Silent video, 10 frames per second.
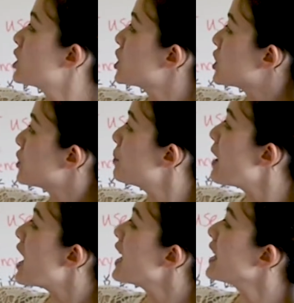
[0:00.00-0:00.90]

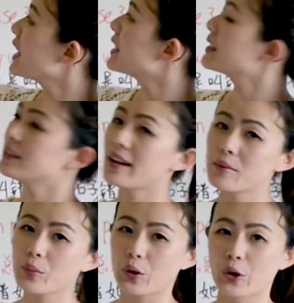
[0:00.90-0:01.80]
18 is a
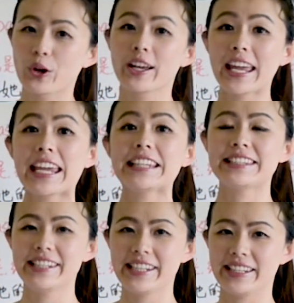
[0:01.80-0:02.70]
number,
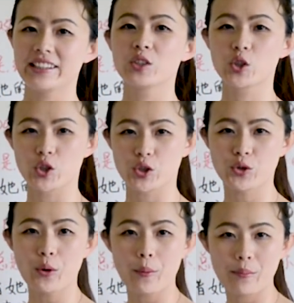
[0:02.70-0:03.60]
18.
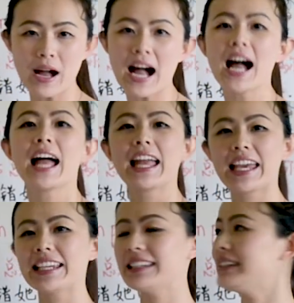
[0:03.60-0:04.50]
18.
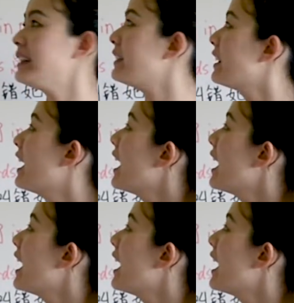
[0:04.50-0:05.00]
18.